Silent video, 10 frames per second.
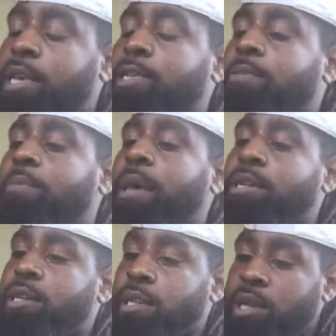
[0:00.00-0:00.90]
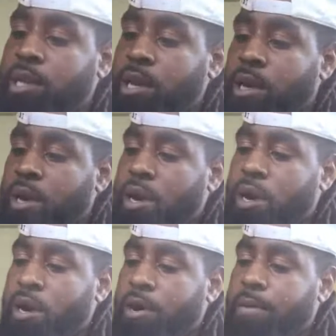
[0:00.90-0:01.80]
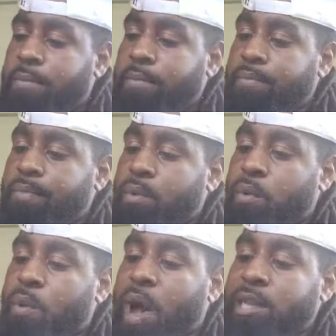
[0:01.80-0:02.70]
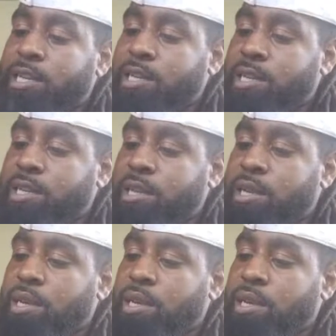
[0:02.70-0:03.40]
especially Washington.